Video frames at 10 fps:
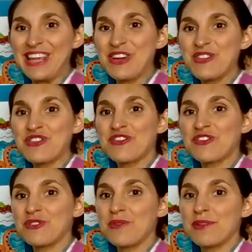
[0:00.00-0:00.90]
You could just
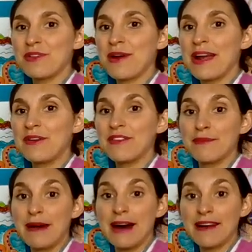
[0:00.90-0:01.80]
do it with crayons
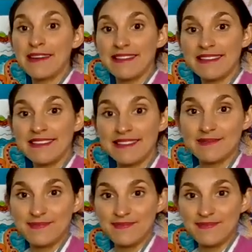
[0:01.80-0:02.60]
and markers.